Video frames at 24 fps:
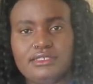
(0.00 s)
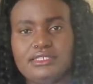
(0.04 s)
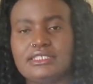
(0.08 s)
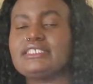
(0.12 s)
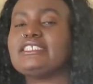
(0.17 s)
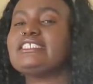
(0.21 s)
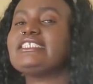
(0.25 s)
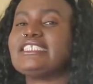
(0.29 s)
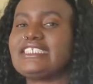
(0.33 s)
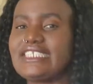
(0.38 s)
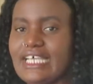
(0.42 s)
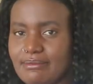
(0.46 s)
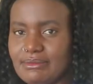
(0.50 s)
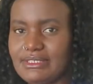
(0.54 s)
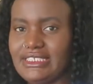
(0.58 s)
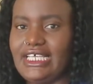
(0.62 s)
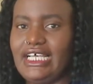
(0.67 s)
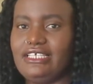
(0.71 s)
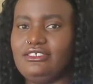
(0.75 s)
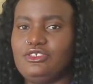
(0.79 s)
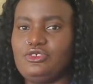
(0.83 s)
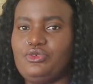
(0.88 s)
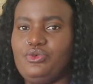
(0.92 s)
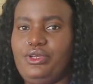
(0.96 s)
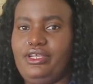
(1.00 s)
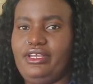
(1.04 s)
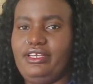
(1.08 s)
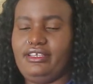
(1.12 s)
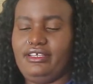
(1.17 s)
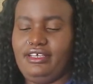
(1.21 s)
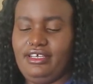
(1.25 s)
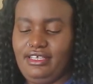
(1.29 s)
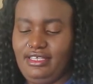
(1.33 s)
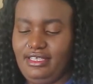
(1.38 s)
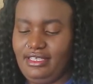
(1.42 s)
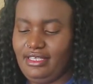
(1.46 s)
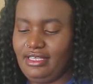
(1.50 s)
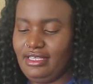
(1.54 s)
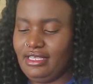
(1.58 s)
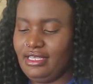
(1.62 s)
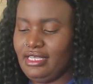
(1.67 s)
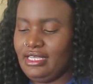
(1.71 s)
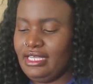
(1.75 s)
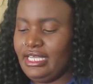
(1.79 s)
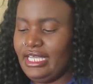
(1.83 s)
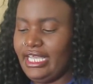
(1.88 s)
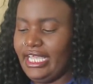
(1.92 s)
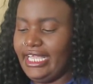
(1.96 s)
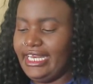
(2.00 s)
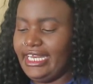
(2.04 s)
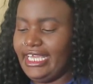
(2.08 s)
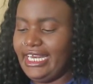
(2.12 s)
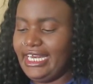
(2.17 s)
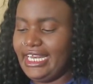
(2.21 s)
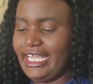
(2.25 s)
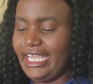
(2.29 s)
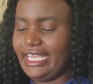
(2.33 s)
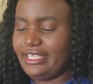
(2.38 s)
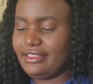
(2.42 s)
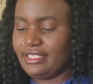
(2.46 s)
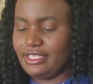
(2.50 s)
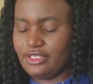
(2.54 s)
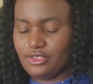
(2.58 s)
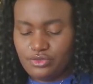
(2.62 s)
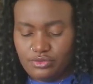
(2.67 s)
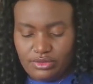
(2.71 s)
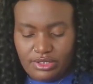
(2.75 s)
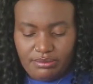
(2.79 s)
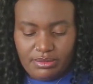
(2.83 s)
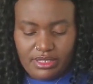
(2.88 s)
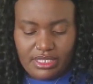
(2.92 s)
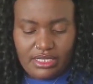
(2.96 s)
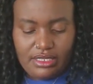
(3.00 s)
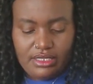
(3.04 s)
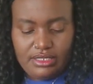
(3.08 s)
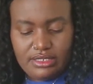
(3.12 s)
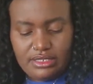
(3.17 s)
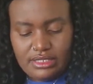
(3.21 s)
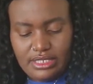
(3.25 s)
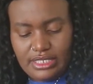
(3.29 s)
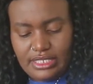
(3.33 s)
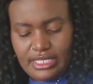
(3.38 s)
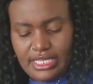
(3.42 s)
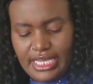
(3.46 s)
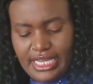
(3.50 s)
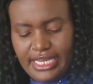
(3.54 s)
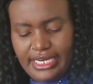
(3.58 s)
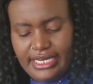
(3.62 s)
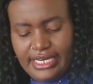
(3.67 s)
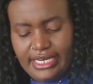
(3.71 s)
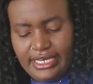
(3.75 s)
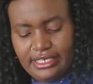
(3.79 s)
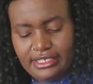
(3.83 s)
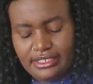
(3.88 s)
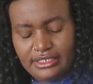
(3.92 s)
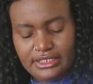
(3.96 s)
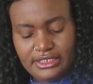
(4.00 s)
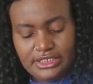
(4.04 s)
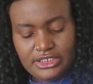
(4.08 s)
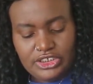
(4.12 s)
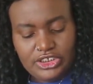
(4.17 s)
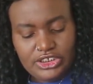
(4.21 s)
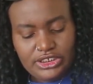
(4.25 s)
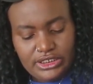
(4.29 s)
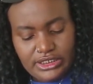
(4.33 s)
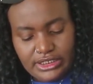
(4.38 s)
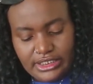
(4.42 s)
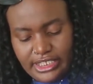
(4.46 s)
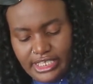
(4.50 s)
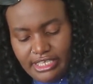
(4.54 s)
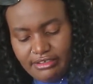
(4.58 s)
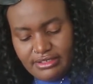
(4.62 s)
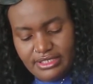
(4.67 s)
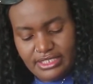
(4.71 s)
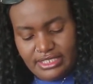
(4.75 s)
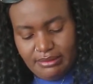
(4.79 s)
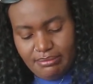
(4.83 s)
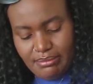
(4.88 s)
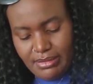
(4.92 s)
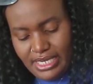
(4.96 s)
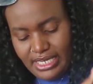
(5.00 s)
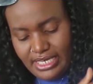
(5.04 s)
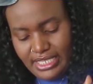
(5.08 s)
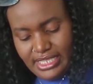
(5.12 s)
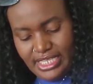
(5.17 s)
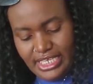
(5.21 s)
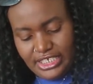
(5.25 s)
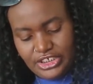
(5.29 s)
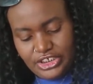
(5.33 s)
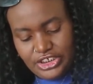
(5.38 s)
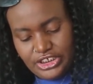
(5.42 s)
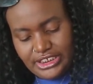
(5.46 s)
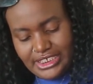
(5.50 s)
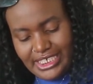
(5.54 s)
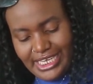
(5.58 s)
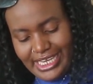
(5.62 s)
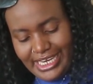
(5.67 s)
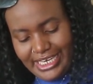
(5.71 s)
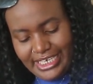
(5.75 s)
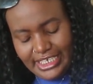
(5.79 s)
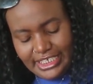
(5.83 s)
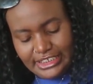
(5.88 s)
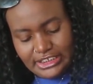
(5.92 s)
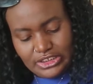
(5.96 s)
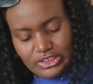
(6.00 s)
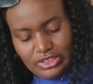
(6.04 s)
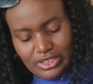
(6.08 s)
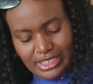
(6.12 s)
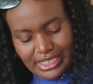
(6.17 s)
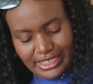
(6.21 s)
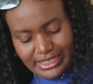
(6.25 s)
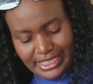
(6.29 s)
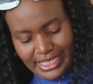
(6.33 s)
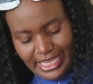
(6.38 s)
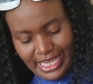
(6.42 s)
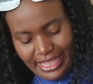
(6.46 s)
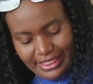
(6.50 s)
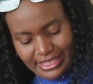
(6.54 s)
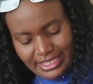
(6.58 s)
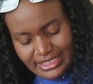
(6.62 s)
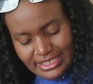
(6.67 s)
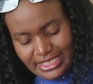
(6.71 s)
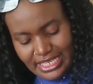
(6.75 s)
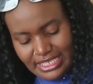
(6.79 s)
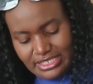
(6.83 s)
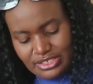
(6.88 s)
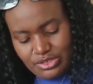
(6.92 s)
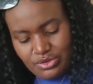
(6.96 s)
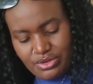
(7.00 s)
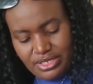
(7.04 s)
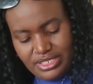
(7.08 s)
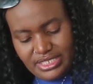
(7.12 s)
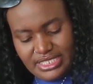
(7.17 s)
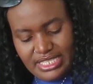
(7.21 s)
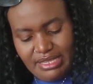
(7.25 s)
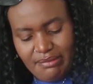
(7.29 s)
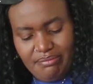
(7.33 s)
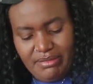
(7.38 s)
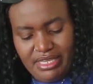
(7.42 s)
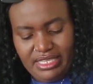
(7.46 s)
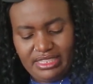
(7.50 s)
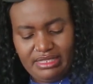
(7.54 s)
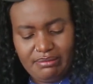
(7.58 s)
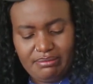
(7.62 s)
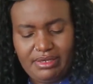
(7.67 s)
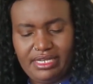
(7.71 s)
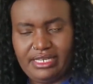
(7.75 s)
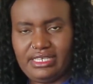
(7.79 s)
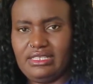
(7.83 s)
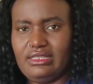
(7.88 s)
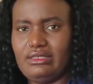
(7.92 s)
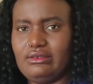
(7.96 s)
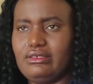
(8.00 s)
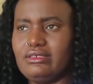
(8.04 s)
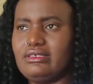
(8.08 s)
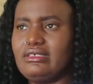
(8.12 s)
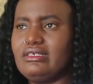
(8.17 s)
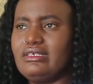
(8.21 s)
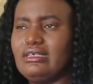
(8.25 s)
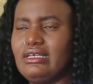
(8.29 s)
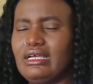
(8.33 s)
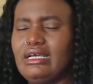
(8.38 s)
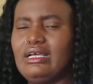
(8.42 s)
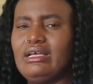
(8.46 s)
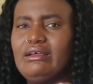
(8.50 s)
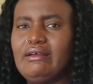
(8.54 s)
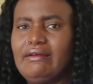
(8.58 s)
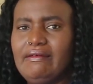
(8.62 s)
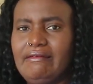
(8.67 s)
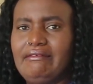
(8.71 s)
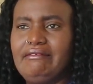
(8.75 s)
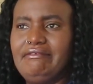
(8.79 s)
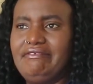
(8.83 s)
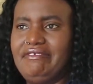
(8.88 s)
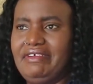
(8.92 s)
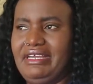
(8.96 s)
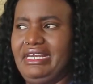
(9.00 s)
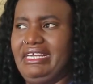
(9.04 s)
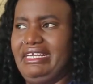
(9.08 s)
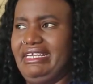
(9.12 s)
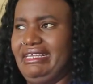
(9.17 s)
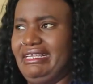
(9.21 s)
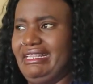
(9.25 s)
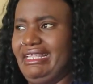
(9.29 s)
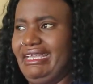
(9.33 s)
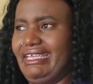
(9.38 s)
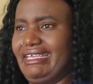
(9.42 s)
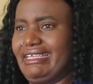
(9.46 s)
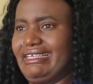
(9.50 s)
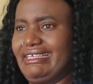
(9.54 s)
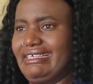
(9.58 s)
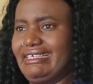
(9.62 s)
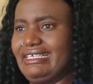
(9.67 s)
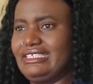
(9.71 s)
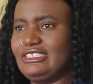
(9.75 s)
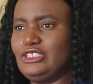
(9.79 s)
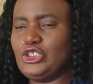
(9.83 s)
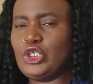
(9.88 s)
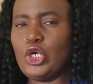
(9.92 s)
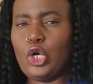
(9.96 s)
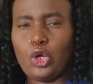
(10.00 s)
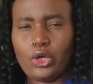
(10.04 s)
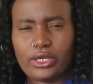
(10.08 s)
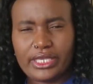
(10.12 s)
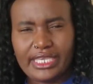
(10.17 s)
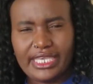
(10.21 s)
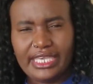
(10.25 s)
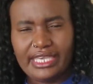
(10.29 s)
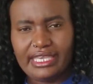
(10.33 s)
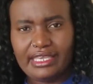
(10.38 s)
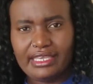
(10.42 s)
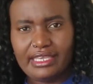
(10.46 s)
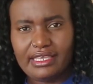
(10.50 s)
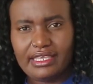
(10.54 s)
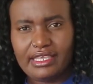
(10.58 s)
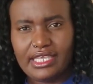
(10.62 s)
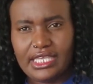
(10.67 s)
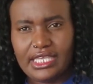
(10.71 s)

some sunscreen. And I like this one because it kind of gives the body that shine. It's not like the other sunscreens that make the body look very like chalky,